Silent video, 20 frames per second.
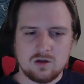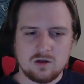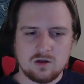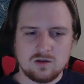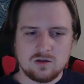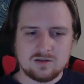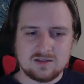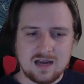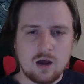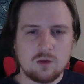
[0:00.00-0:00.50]

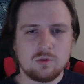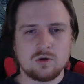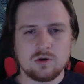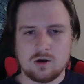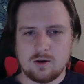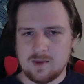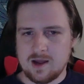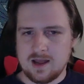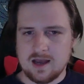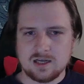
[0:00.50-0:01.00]
downloaded
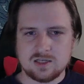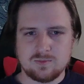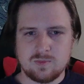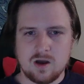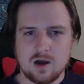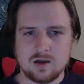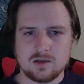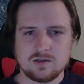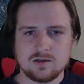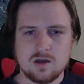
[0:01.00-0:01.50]
on my
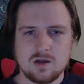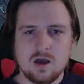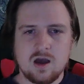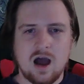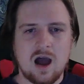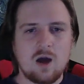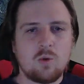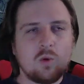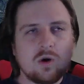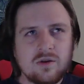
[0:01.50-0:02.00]
Xbox.
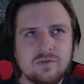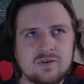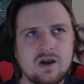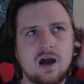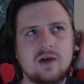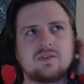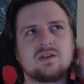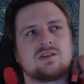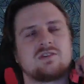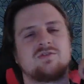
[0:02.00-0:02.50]
I would have
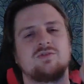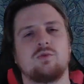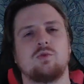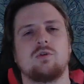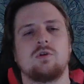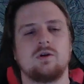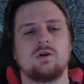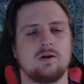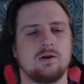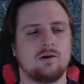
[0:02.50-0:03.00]
got this
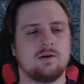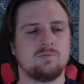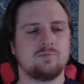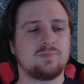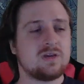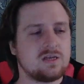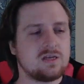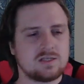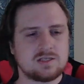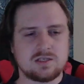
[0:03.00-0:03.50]
for
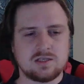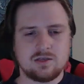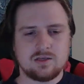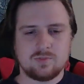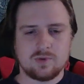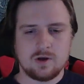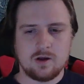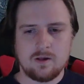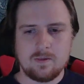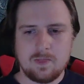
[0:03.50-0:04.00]
PC,
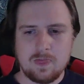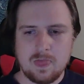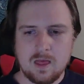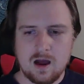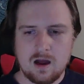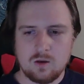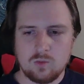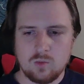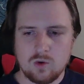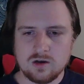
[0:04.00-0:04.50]
but
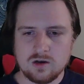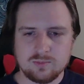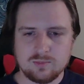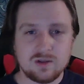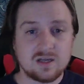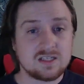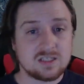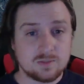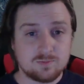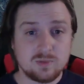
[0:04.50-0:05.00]
I wanted to
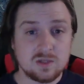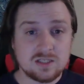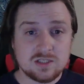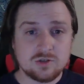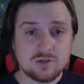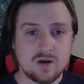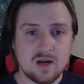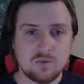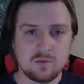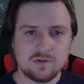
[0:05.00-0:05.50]
play split
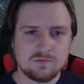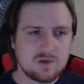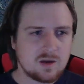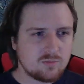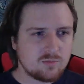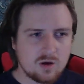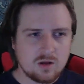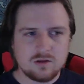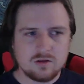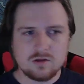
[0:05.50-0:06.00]
screen with my brother